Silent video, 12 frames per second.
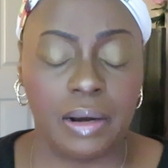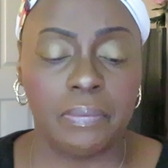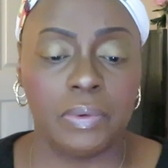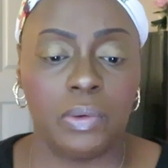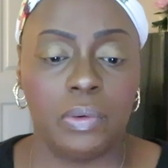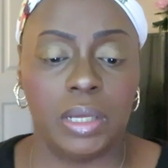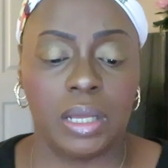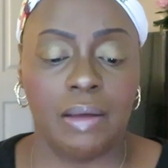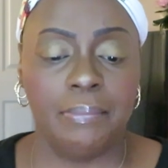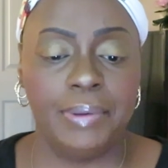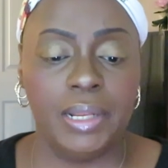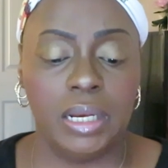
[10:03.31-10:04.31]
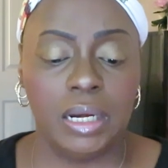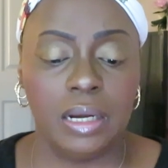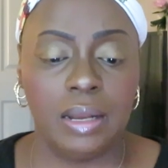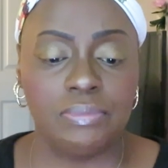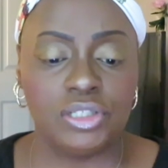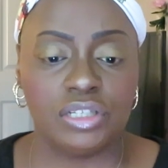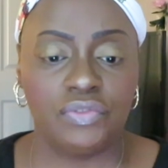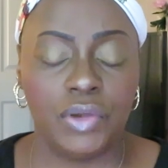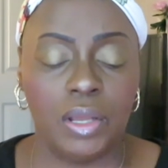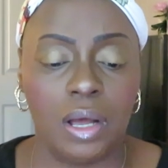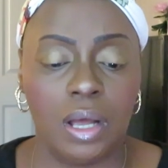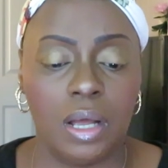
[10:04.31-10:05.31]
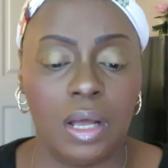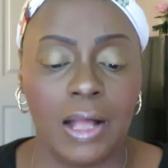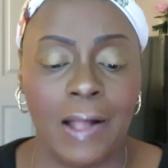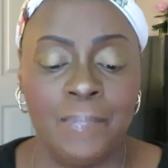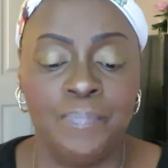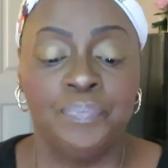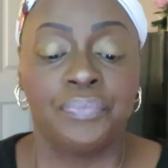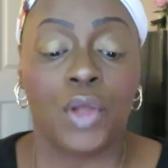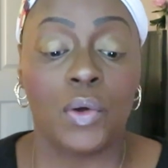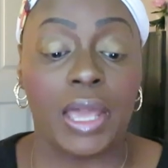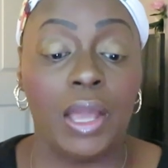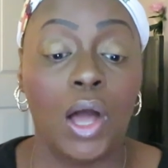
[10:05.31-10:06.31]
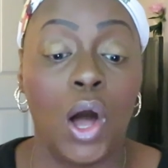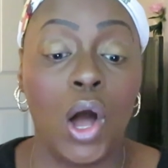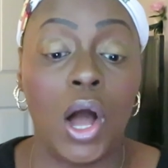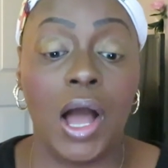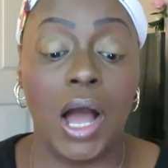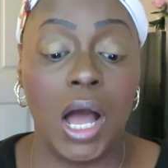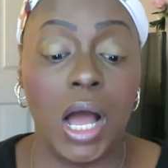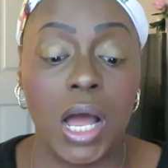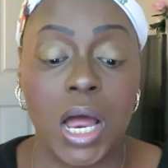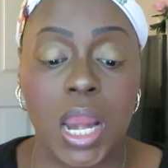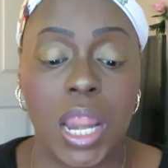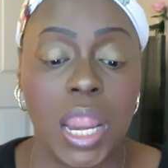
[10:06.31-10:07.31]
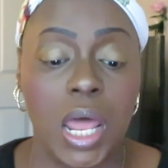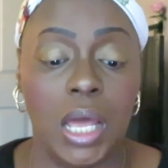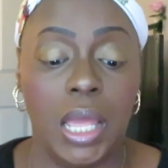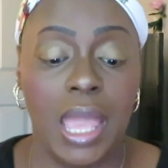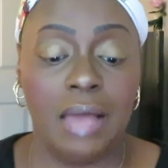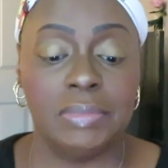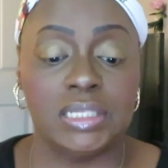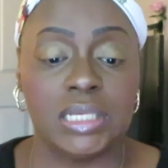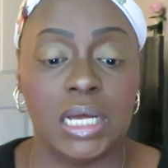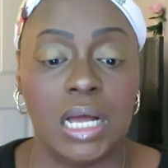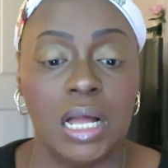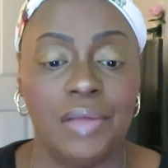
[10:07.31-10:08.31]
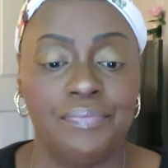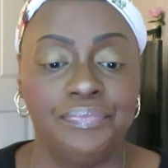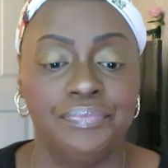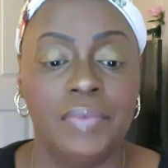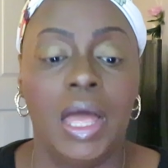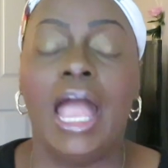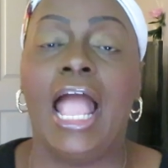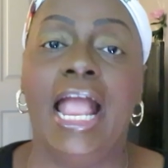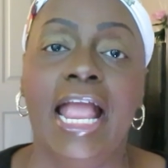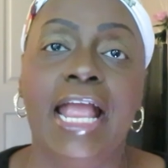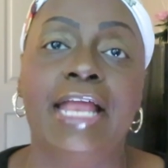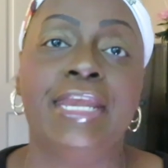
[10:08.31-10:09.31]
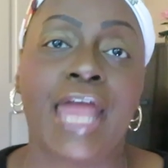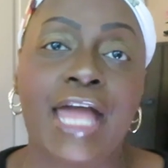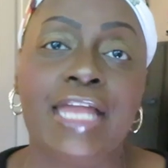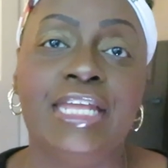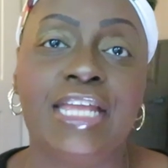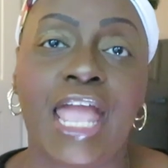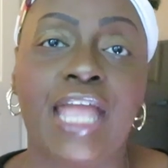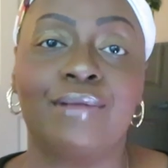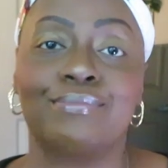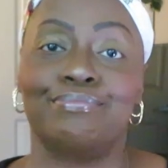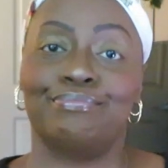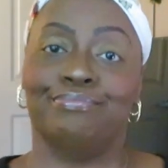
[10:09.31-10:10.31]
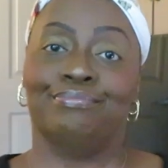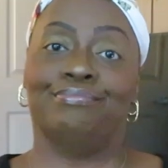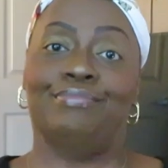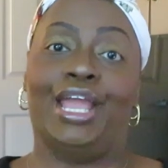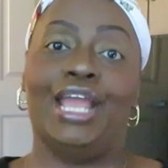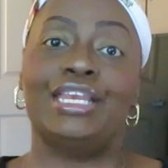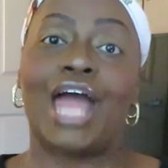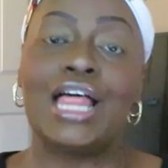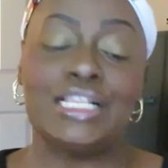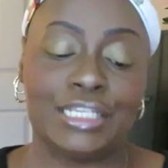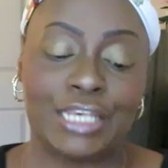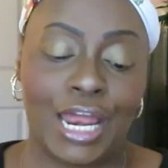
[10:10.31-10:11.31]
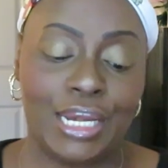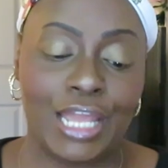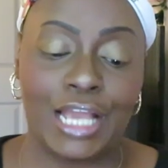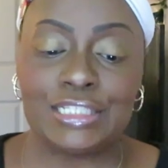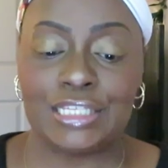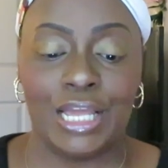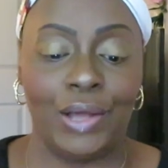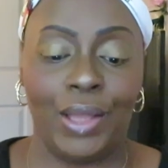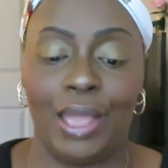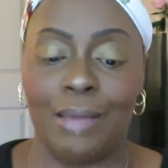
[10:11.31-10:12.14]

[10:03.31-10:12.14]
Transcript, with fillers: it up real quick. I'm pulling it up just for y'all. Okay, on Amazon, eight ninety-eight. eight dollars and ninety-eight cents on